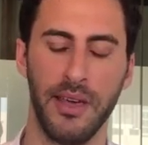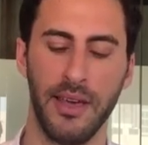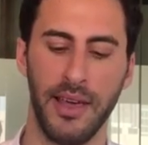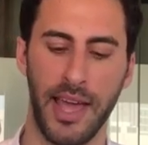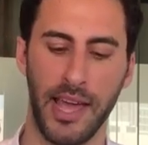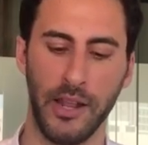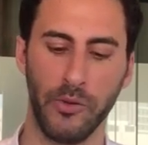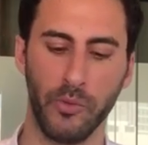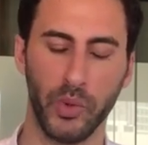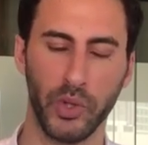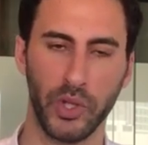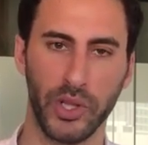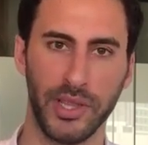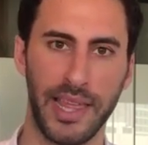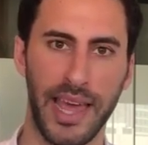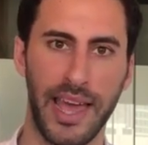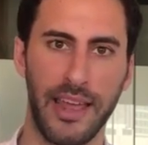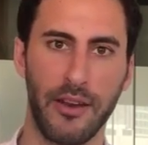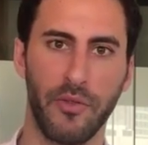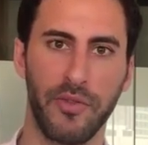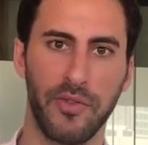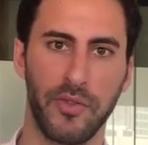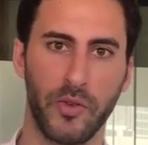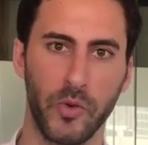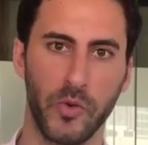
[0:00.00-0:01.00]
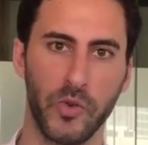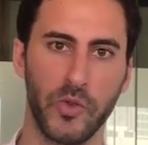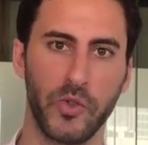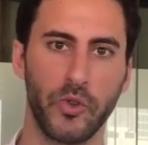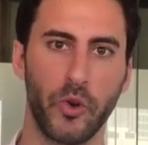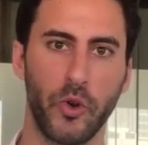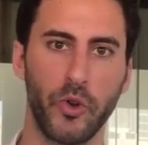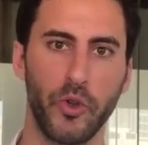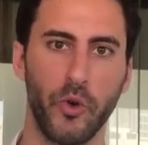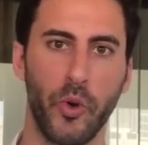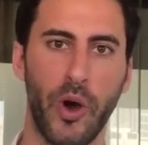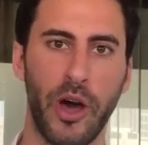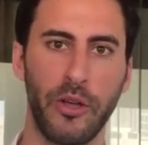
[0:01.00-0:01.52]
And we'll then, of course,
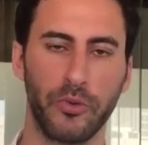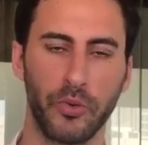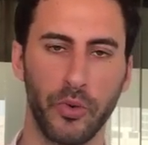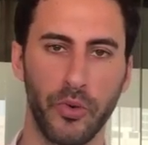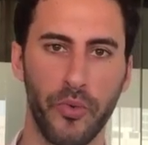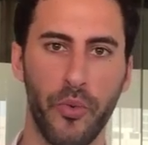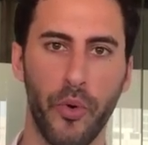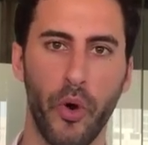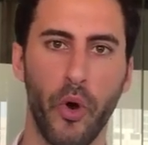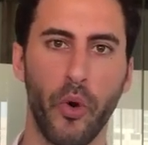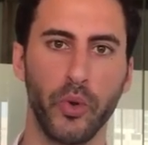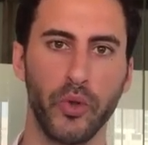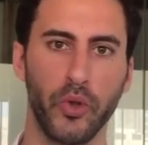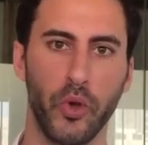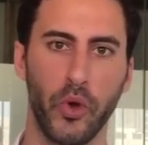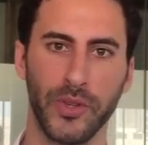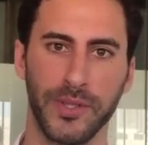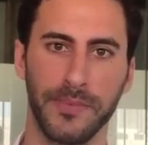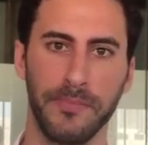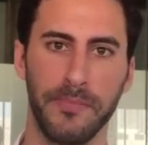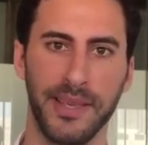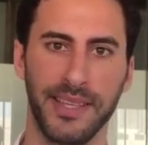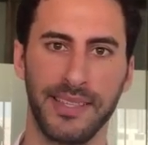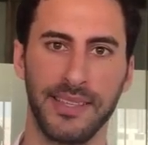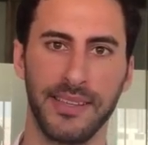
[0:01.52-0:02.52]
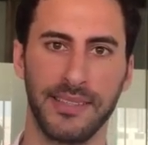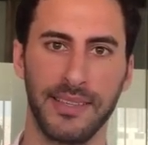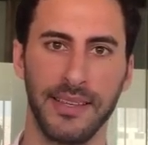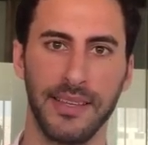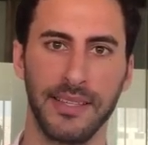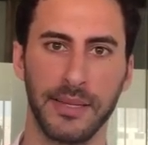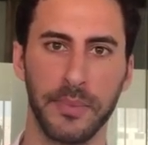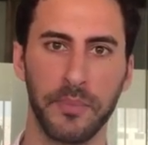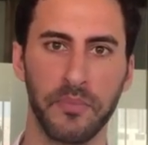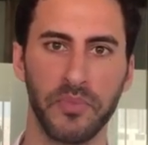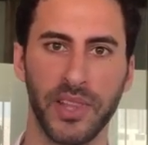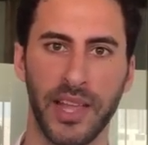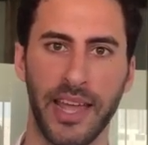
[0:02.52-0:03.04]
show you how to grow those
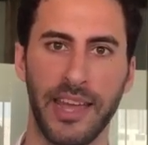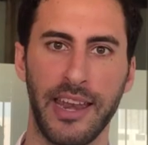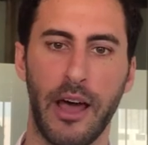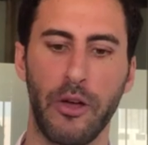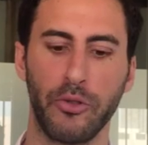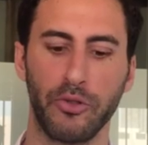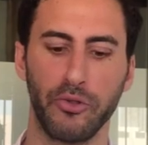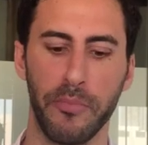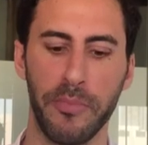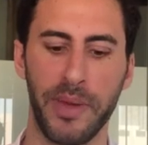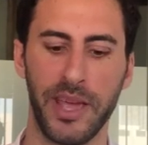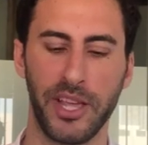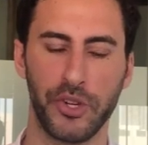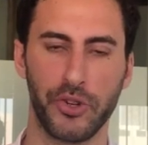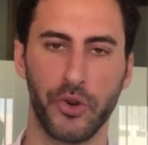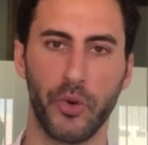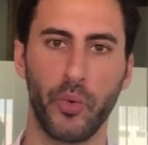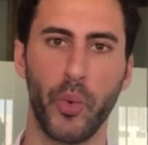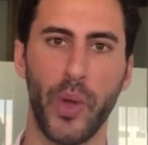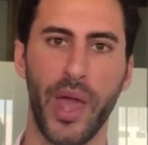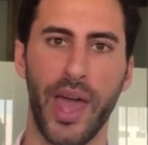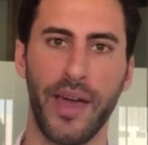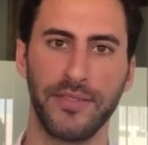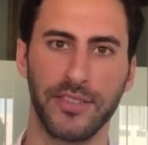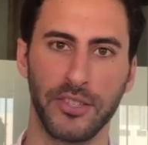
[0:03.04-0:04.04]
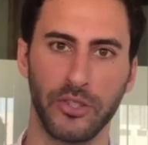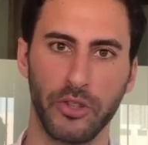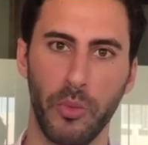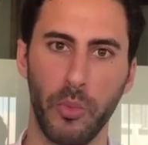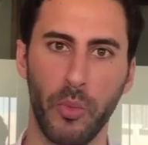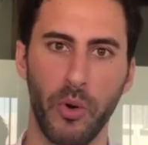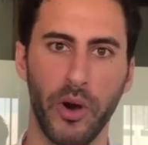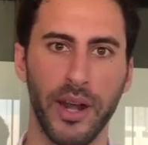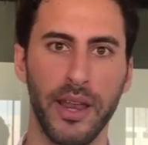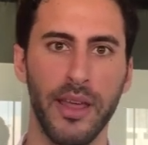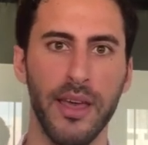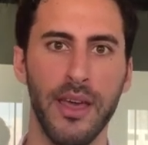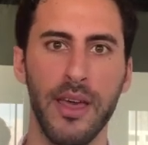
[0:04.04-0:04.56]
businesses and how to make sure we have
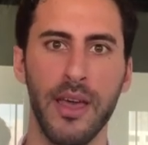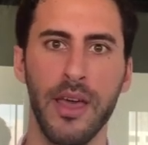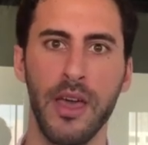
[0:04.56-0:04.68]
someone